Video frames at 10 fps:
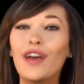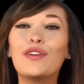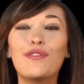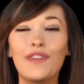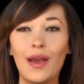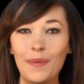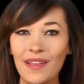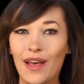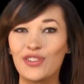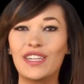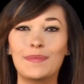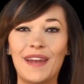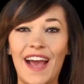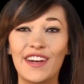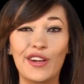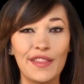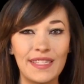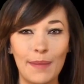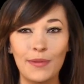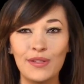A new VIP lounge has been added on the
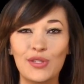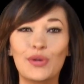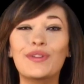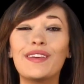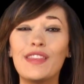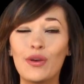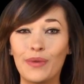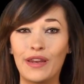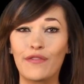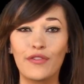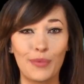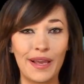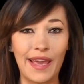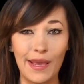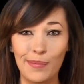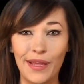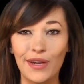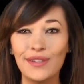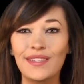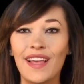Zeppelin, circling the arena for rank 8
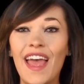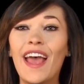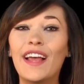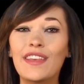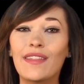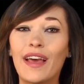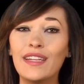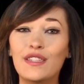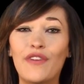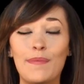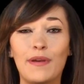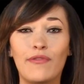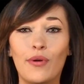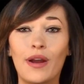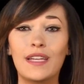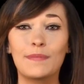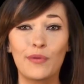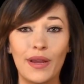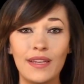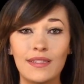players, and the Alliance fight pit floor has been
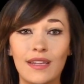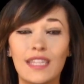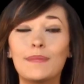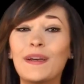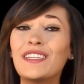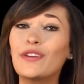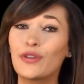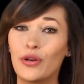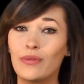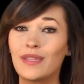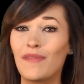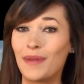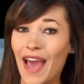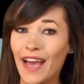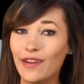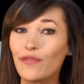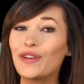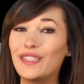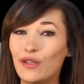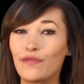raised, and spectator totems have been added for
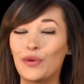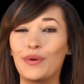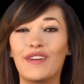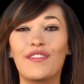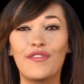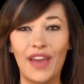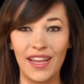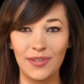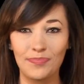easier viewing of the fight.